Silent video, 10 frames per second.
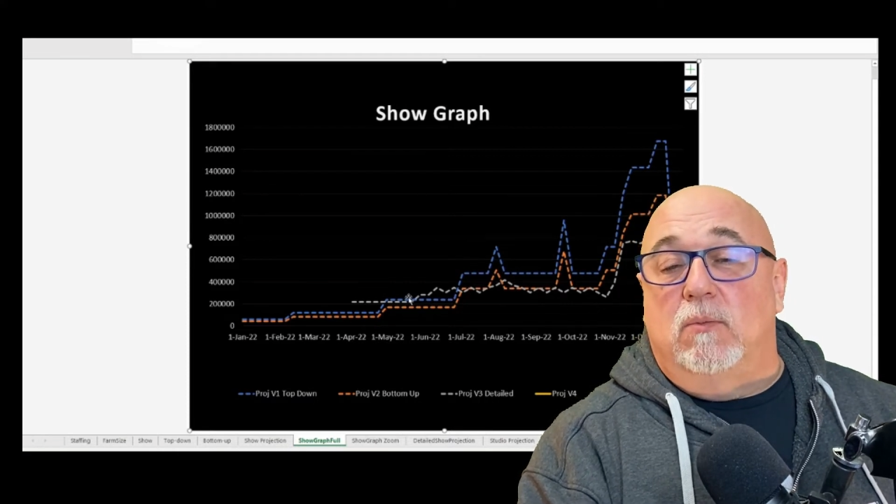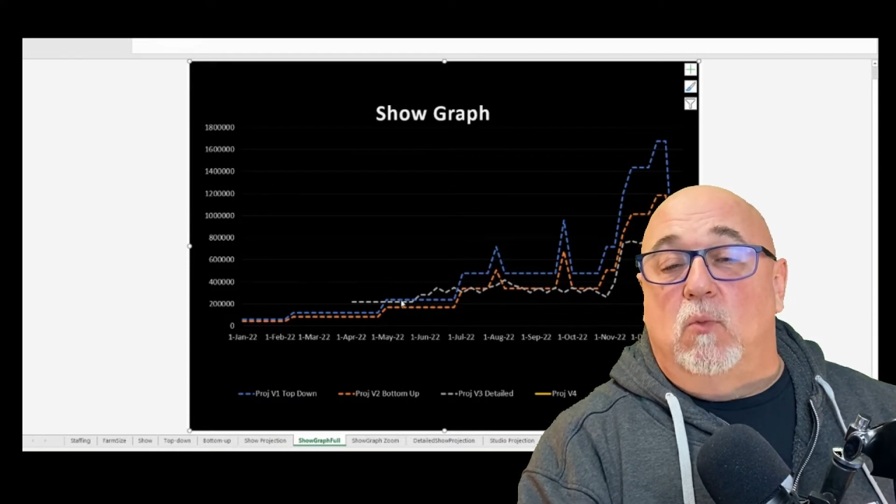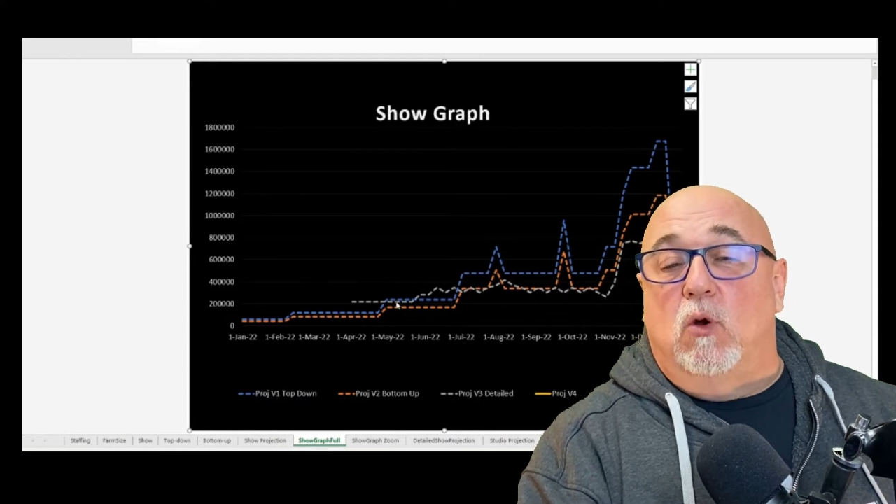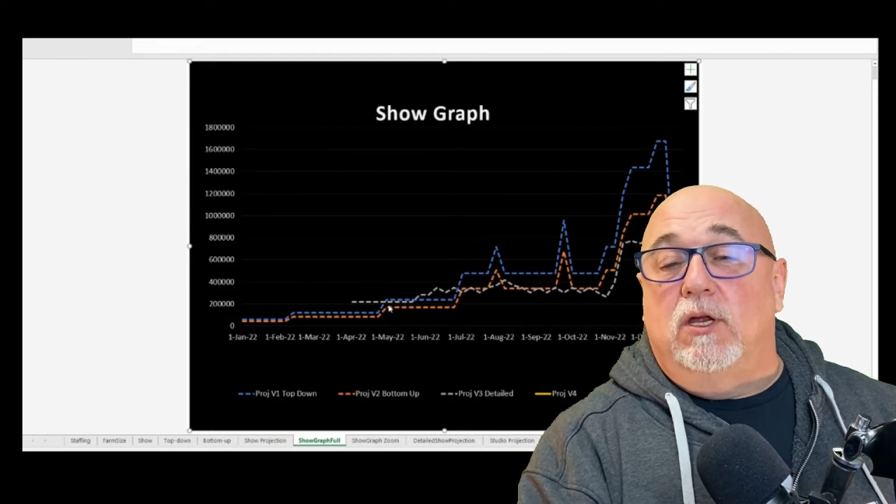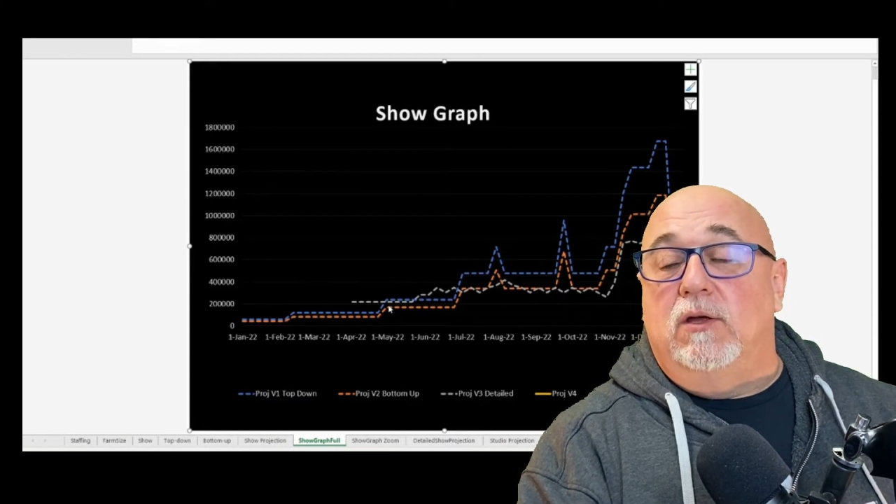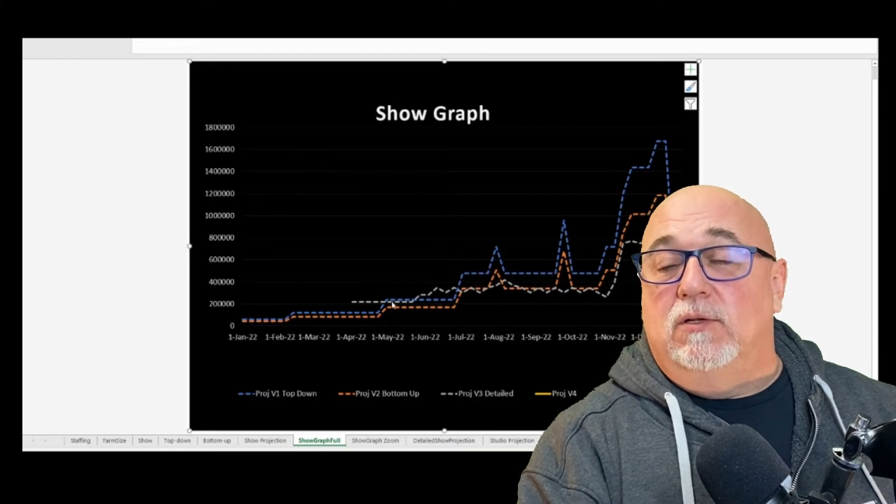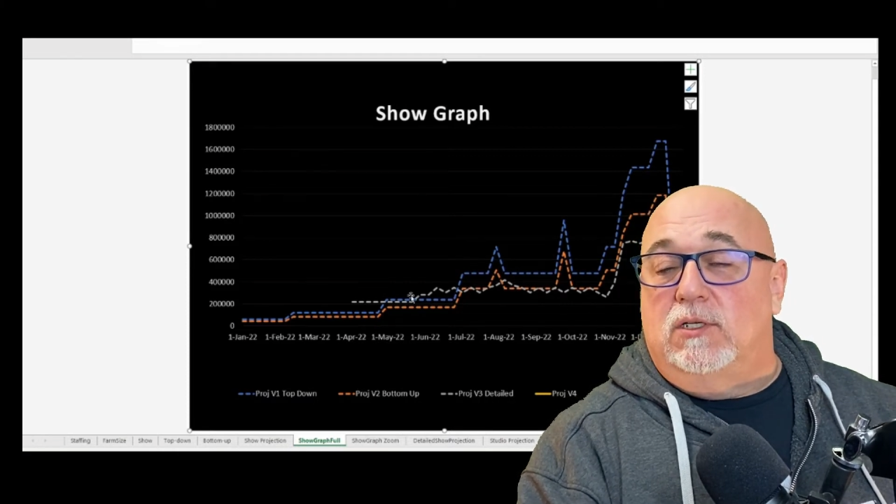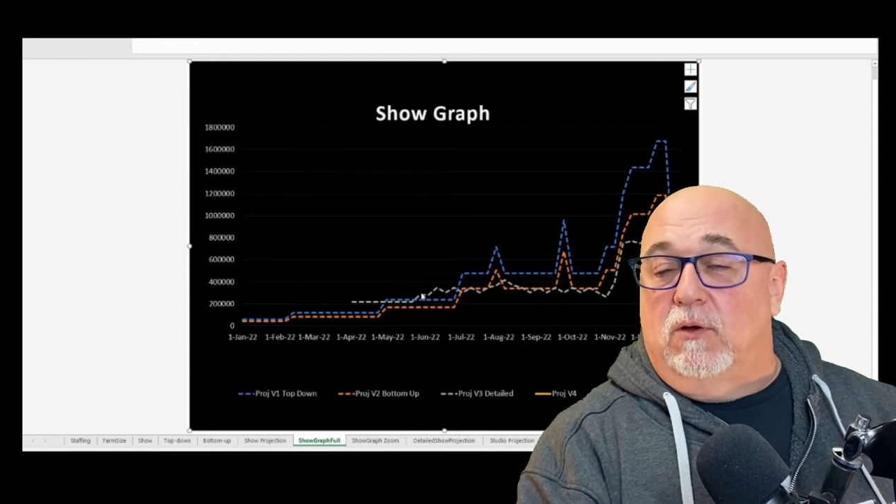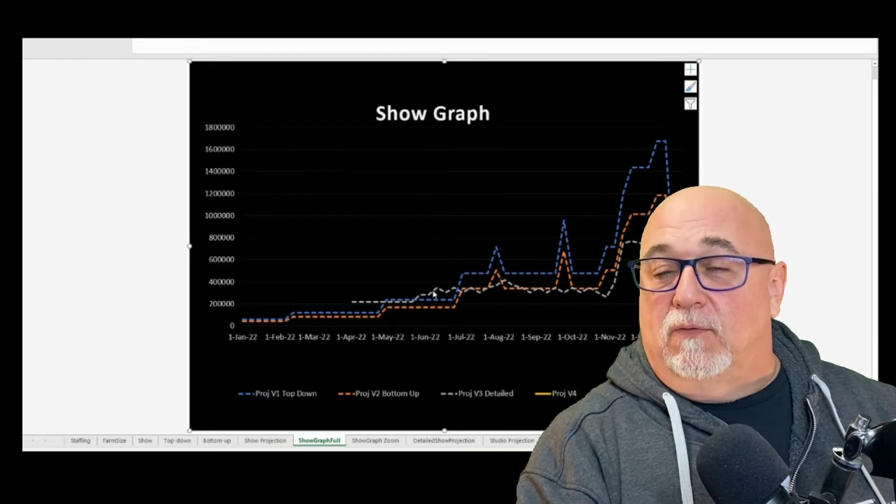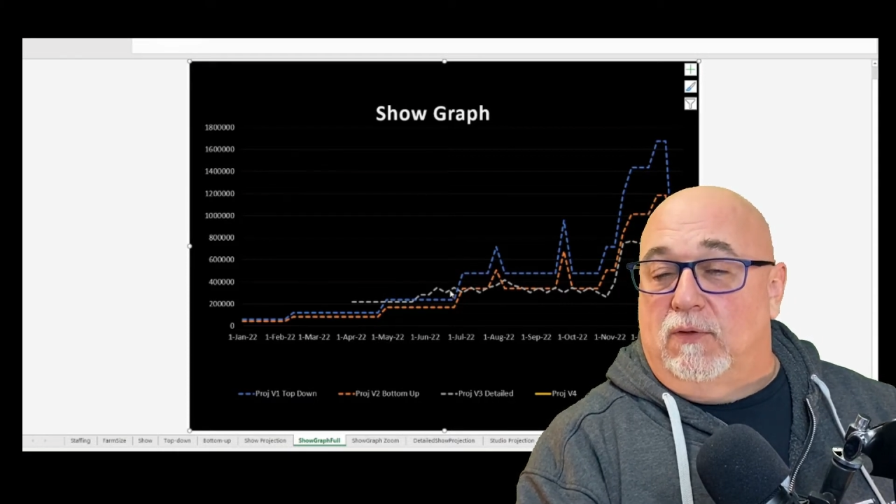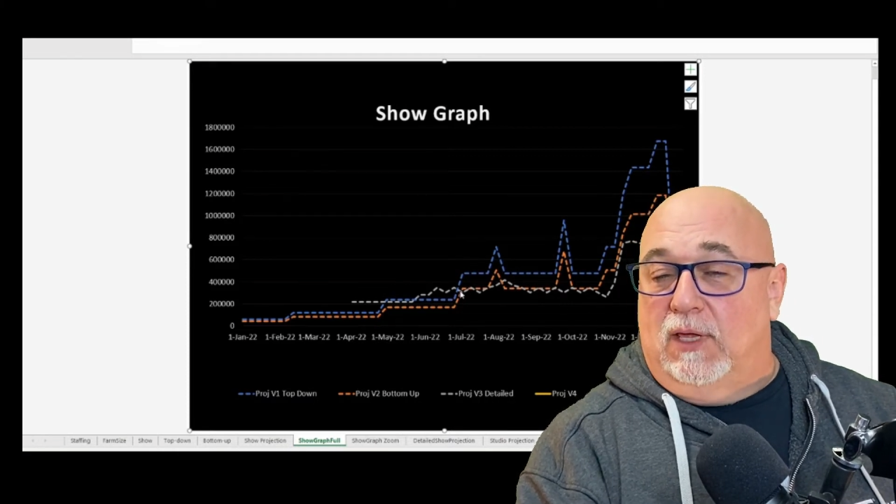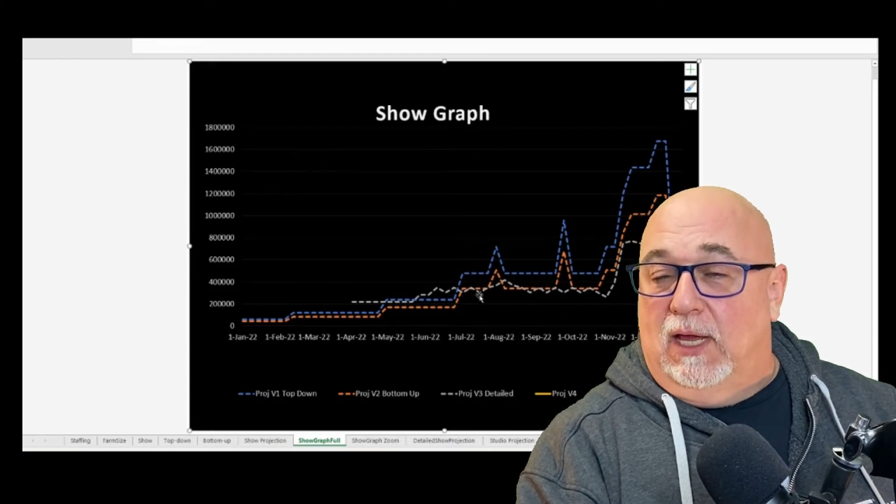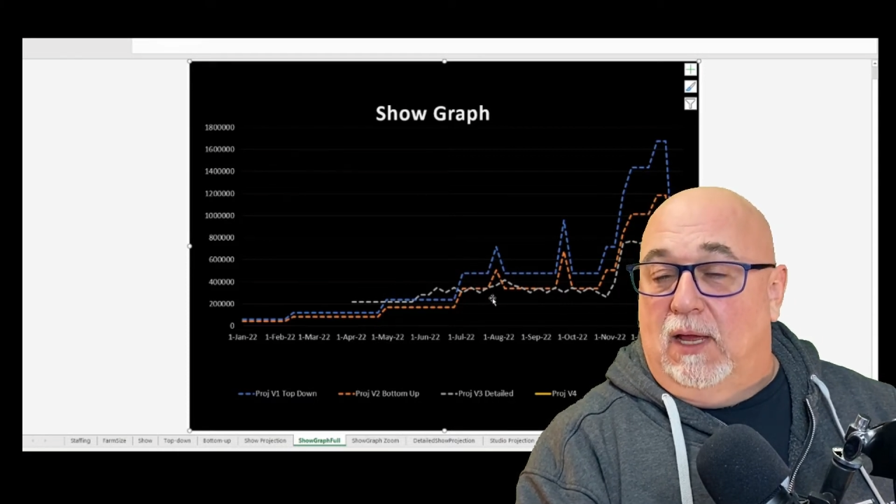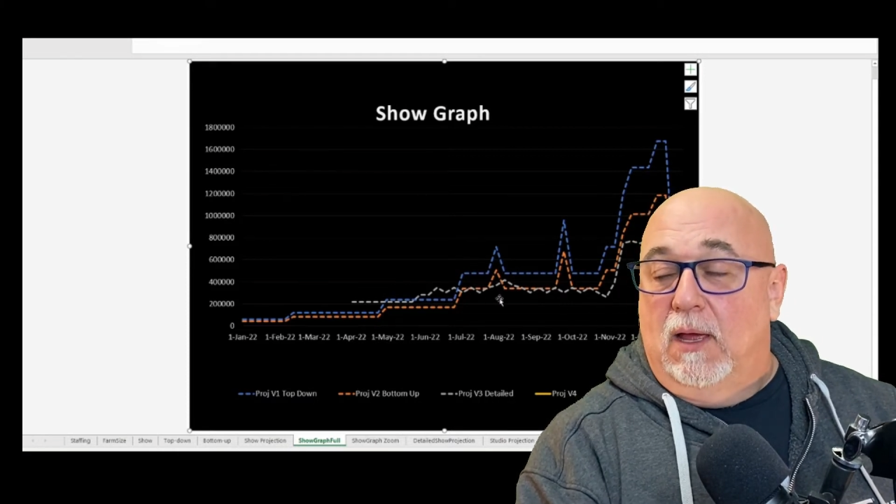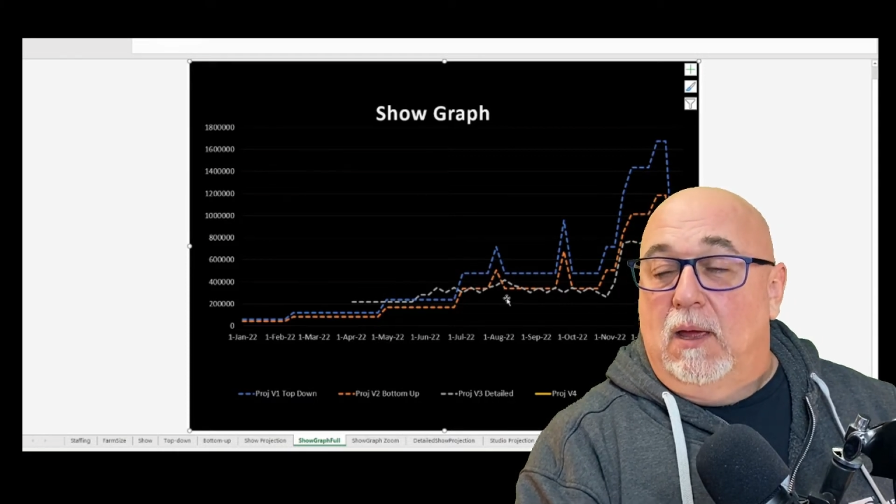more use over
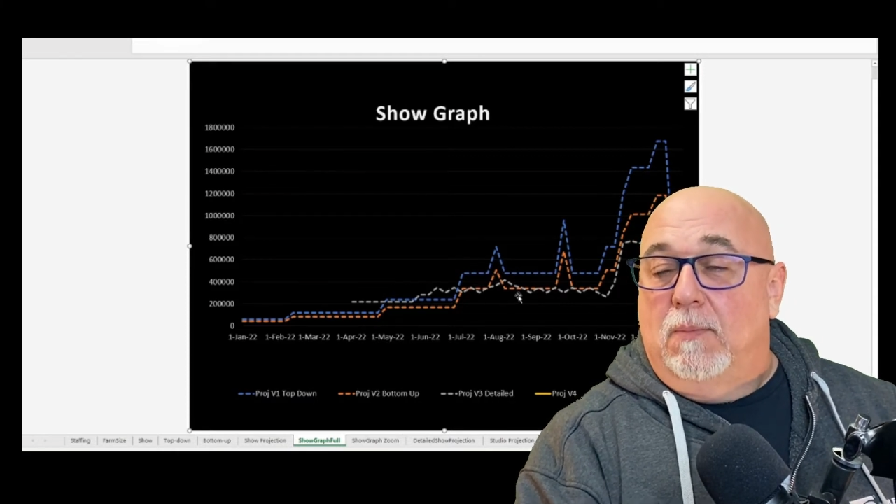the